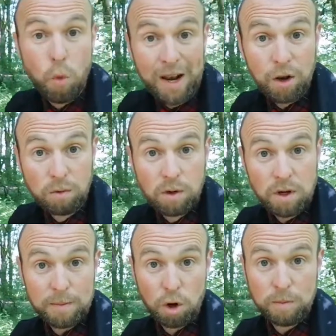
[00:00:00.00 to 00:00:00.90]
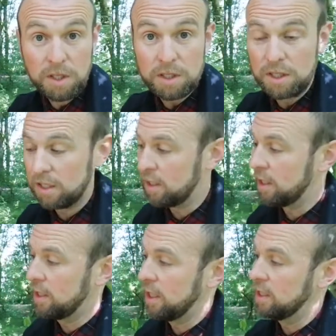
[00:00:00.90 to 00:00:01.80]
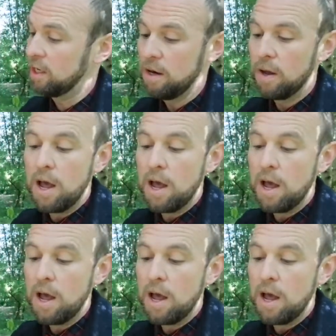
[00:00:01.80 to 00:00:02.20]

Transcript: willow at the moment this season,